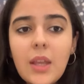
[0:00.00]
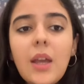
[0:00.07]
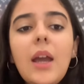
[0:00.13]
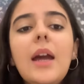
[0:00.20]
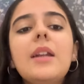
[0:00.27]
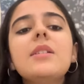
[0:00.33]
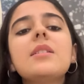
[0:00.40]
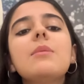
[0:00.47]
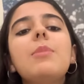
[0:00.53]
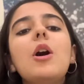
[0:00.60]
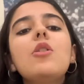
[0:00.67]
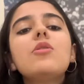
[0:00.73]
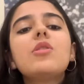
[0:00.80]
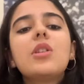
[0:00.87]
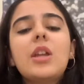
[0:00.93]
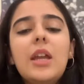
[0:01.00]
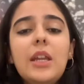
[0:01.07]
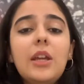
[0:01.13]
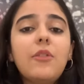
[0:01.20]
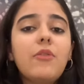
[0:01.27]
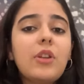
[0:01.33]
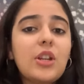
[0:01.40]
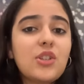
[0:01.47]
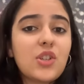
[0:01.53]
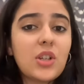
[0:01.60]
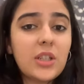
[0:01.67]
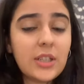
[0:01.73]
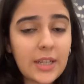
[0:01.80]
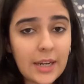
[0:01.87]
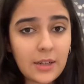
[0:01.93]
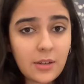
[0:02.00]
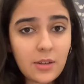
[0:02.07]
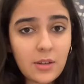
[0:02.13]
It is about creating fresh content.